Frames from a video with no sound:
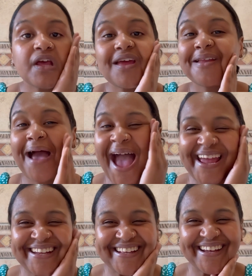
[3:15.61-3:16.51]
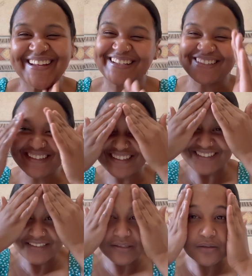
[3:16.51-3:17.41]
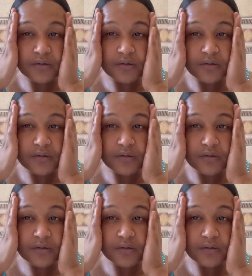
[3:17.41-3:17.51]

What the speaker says: and hydrated.